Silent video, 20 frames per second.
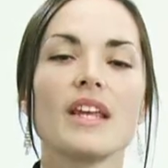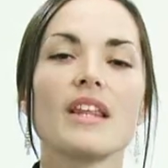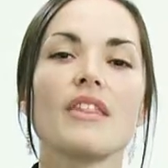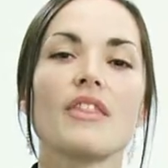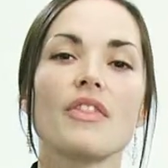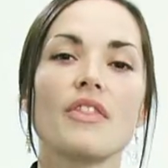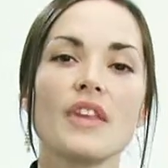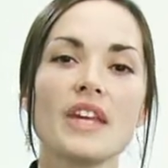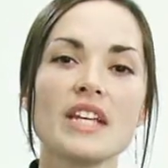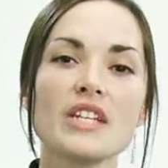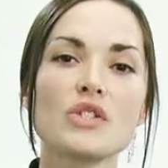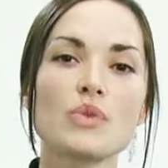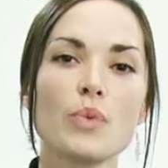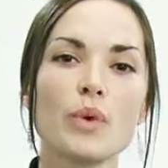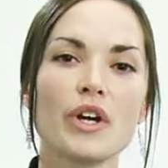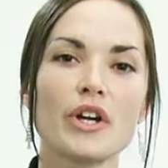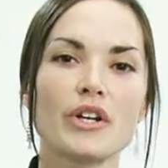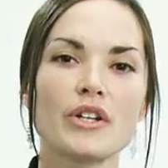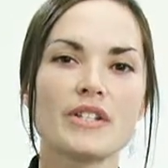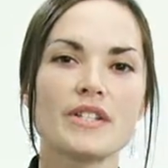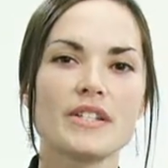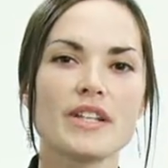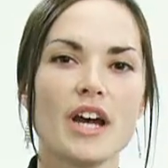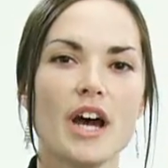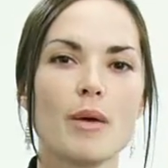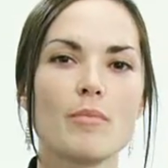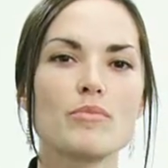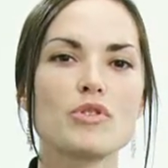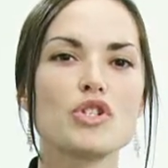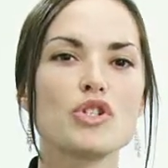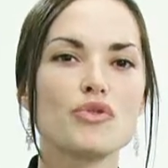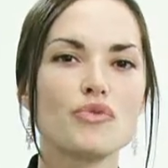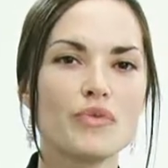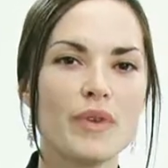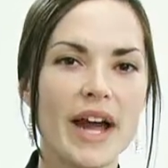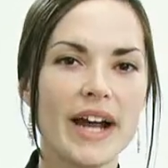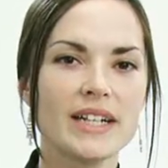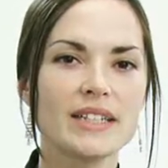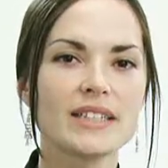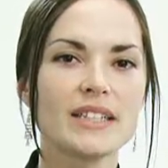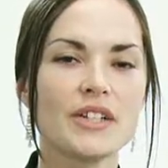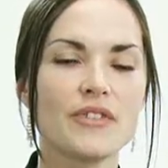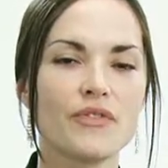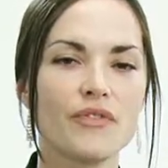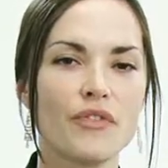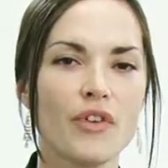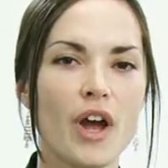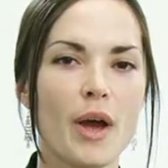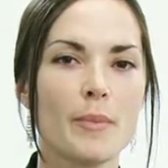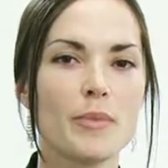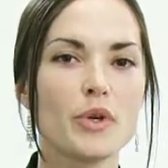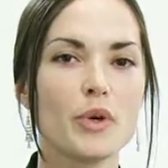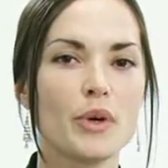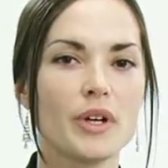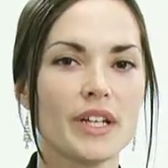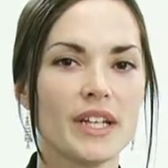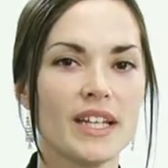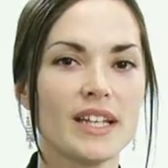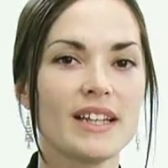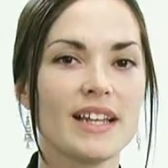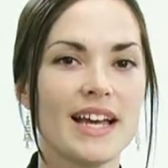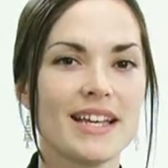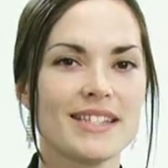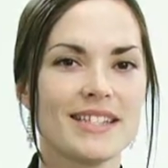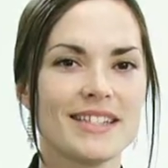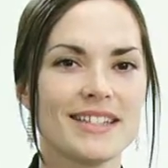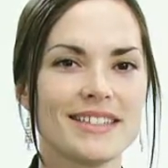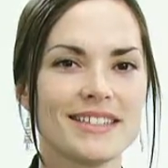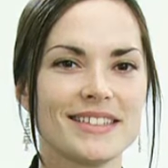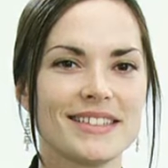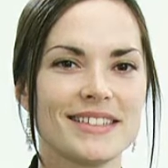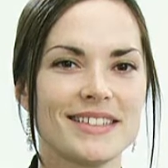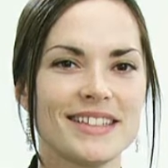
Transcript: These words come directly from your eLesson.